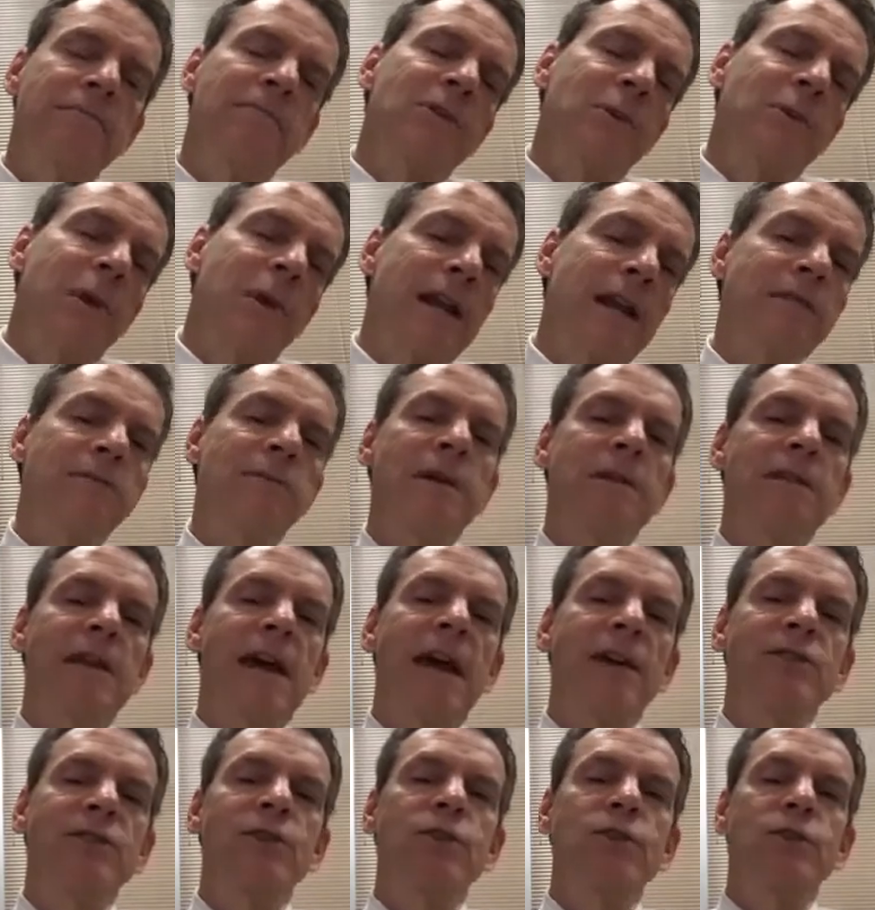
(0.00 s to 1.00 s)

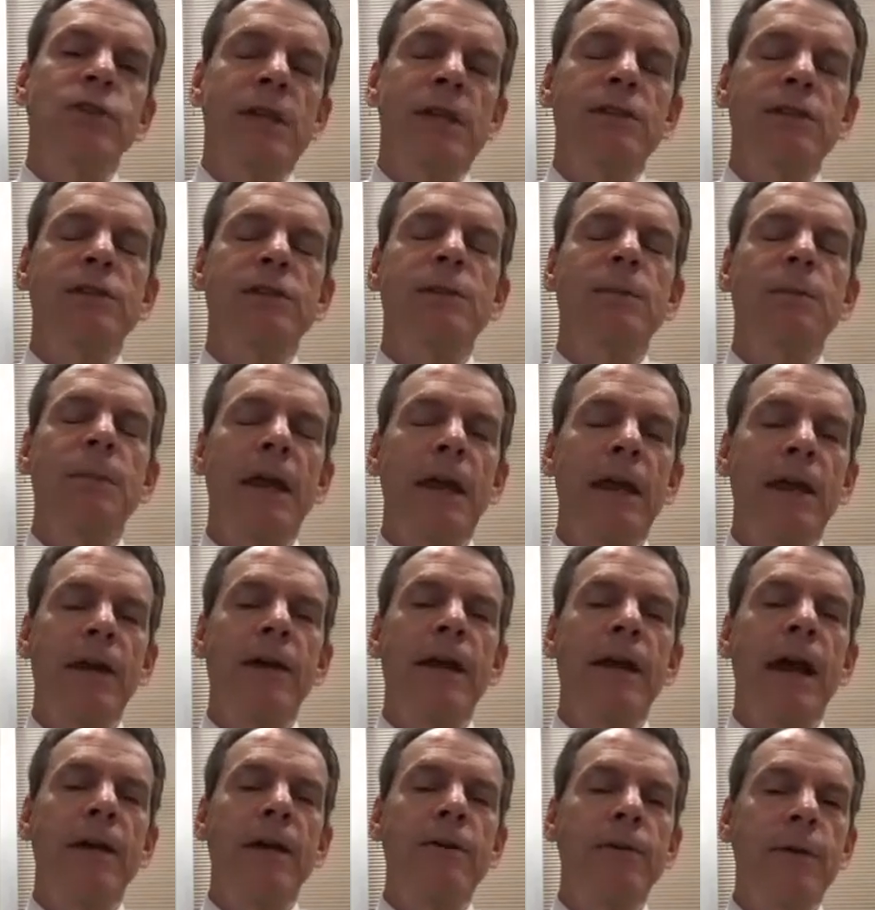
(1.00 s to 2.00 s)
23,000 genes, depending
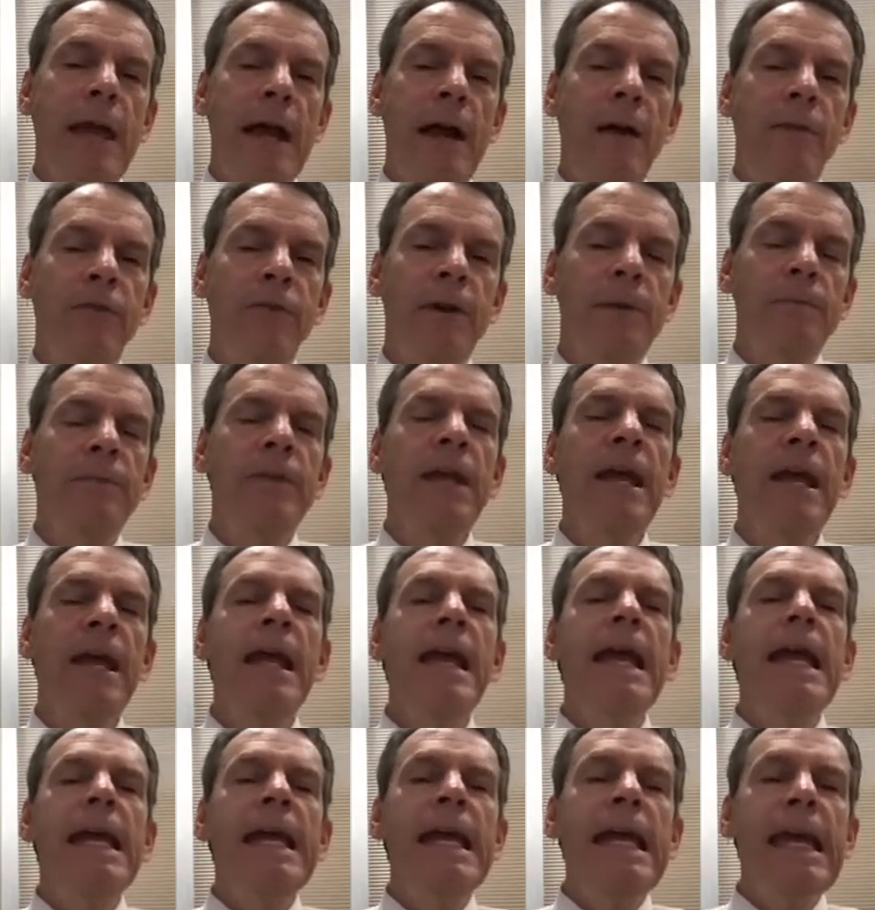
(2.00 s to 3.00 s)
on how you count them.
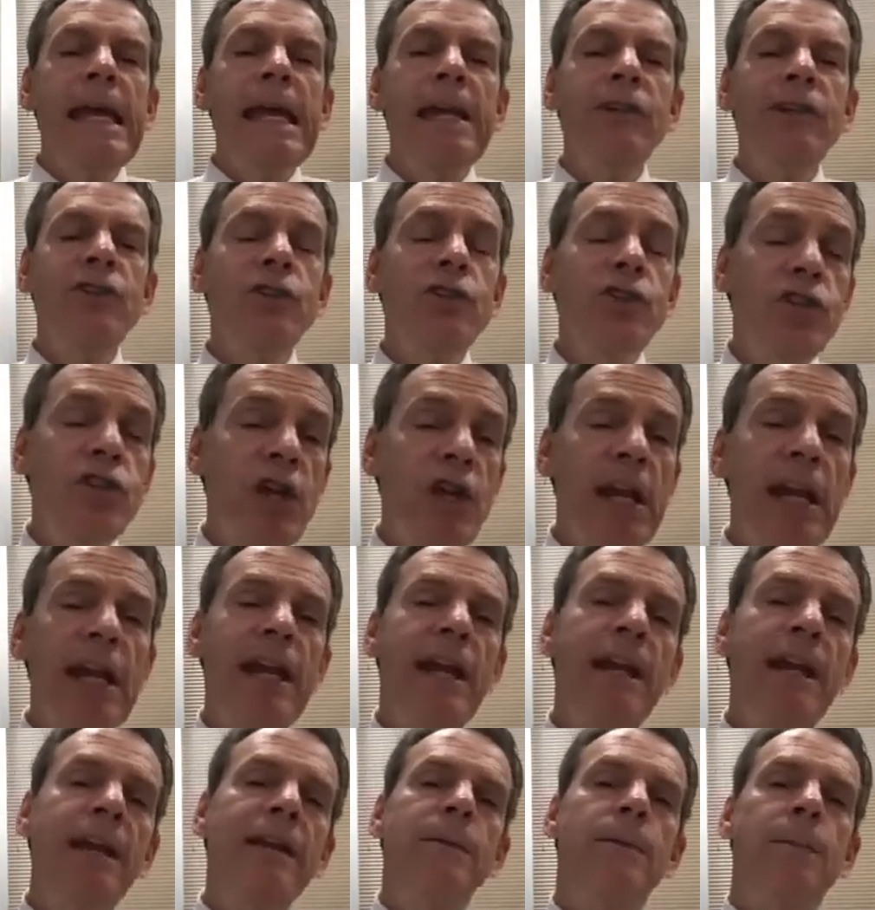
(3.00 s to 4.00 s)
Each
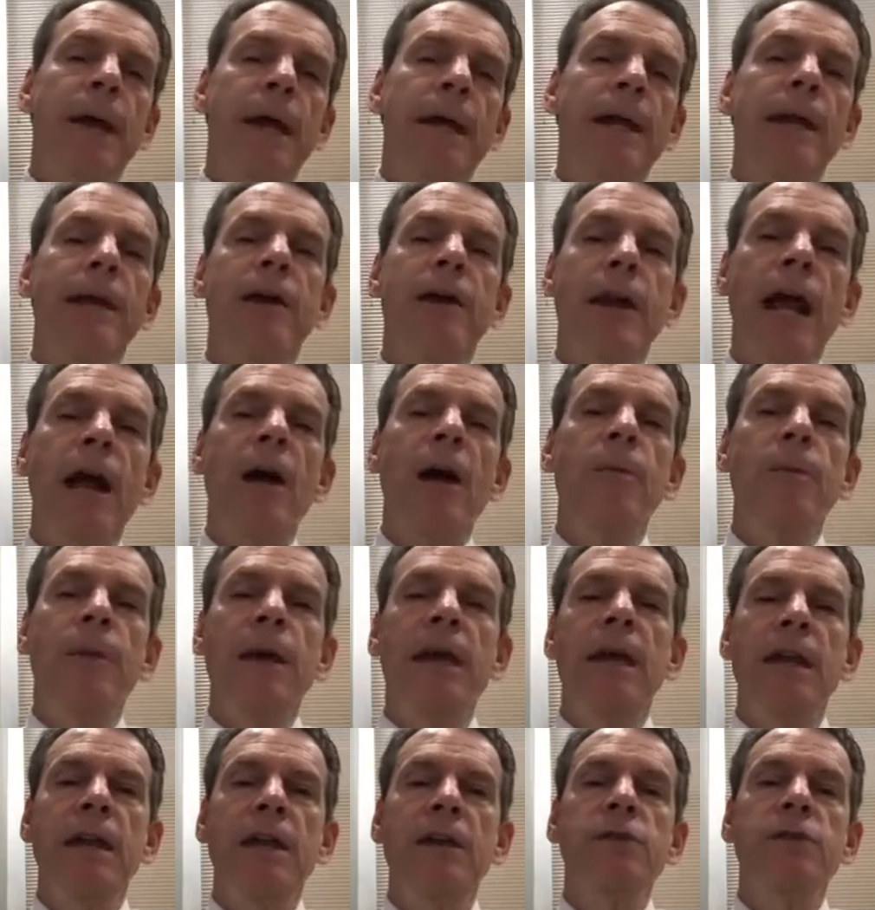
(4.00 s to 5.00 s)
gene, depending on how
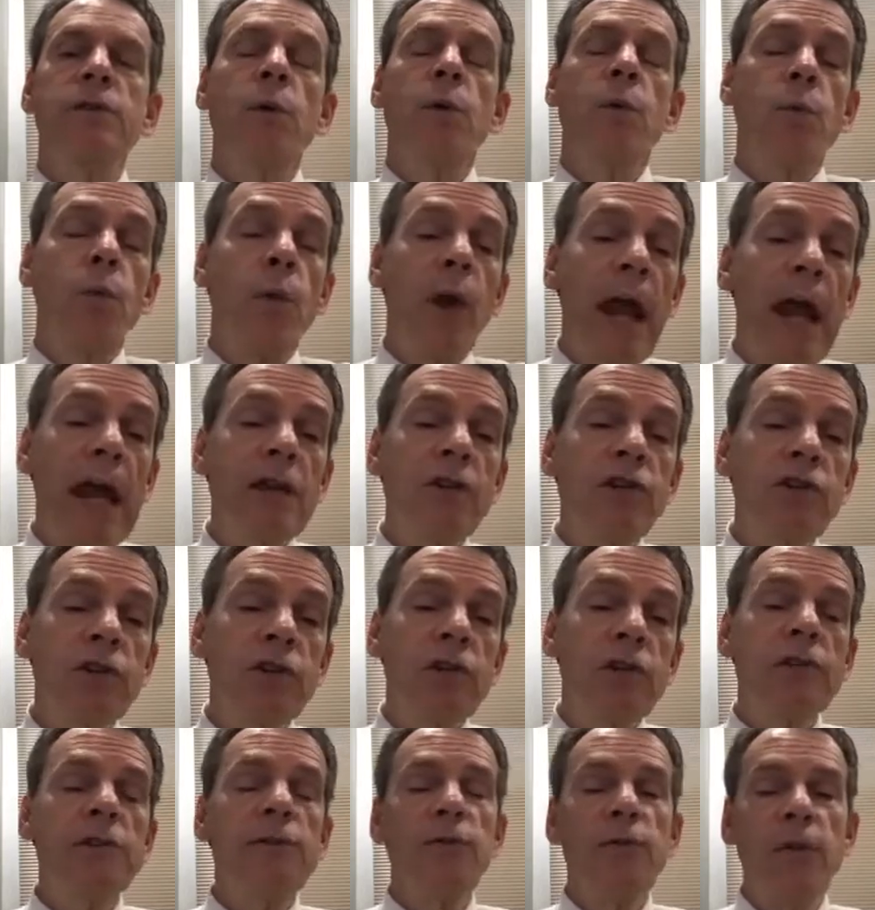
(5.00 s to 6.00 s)
big it is,
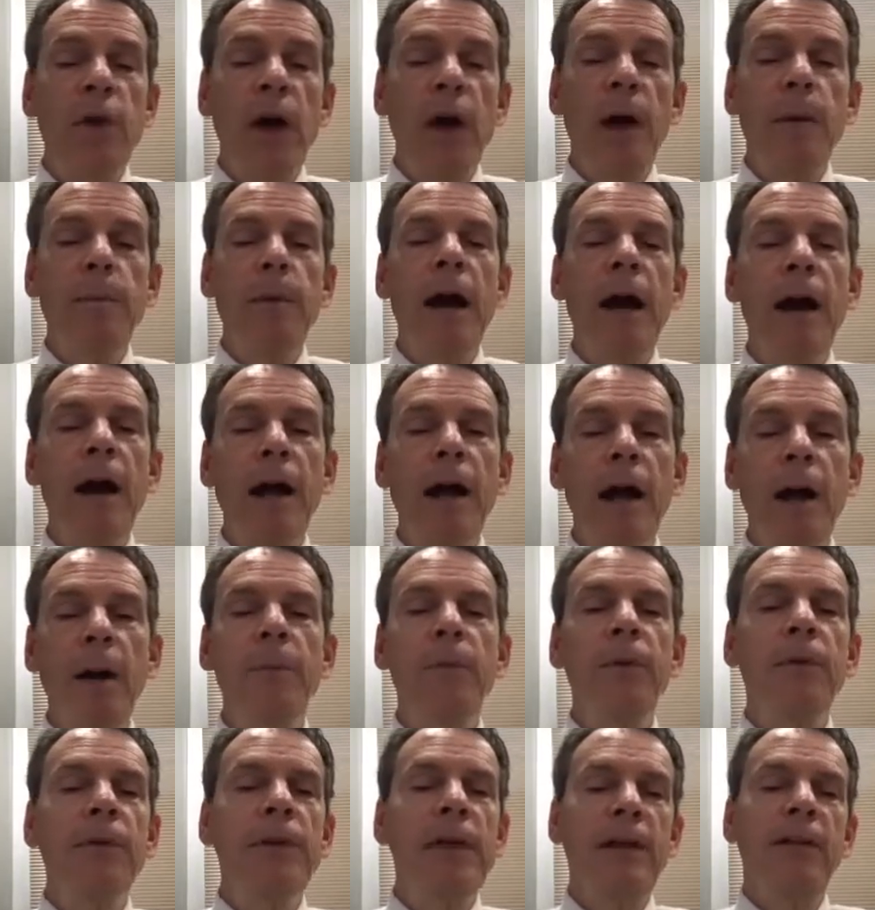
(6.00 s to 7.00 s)
ranges from a
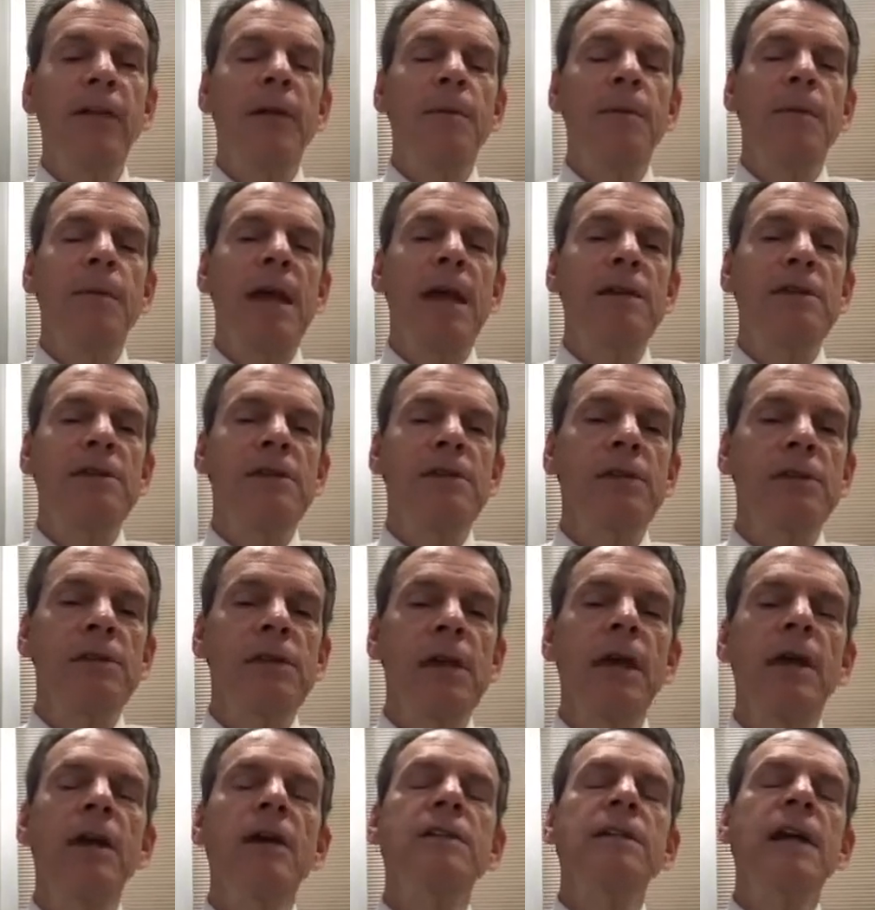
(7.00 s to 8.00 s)
couple kilobases
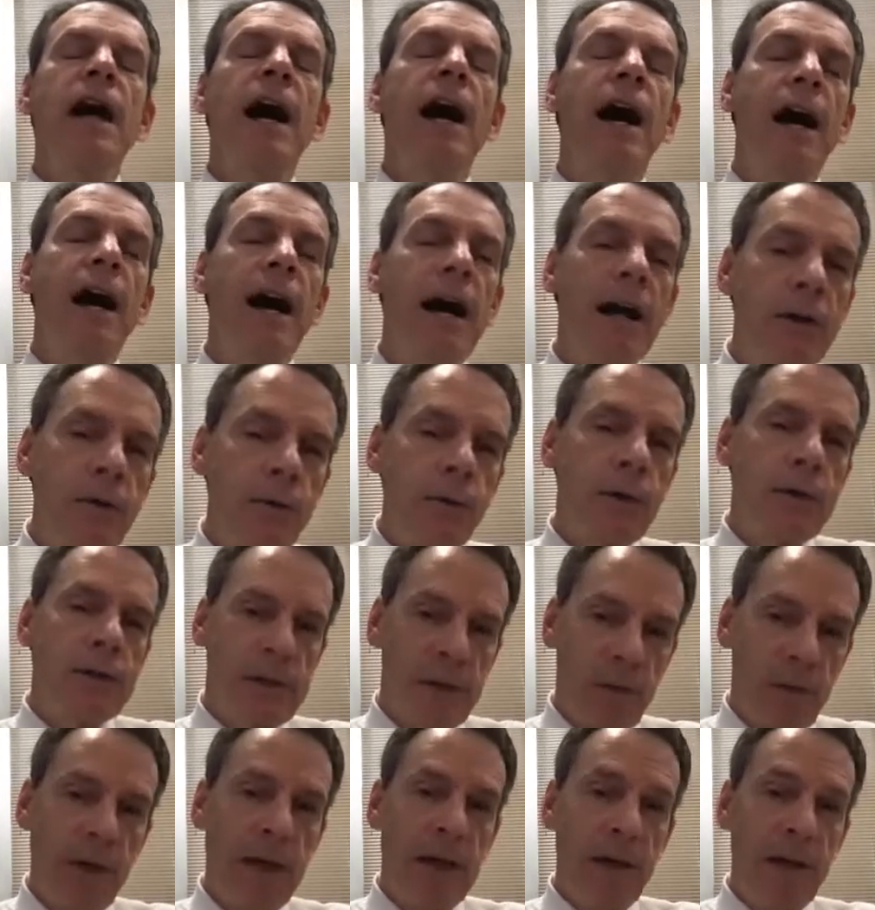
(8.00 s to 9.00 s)
to hundreds
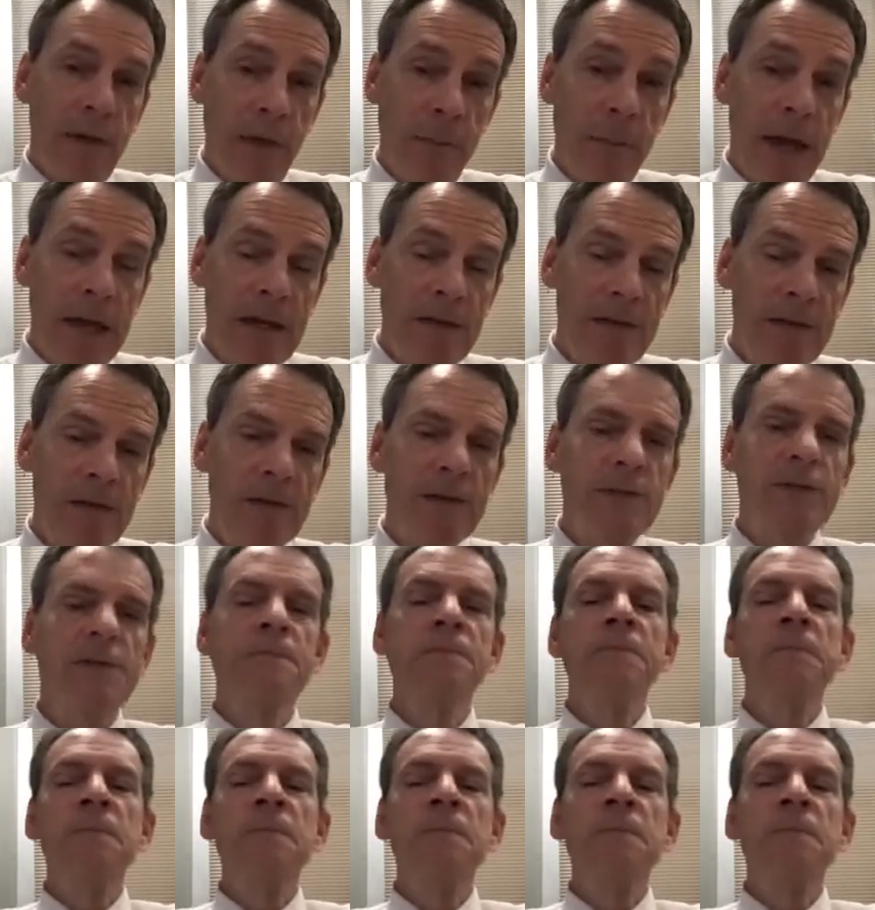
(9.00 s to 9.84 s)
of kilobases.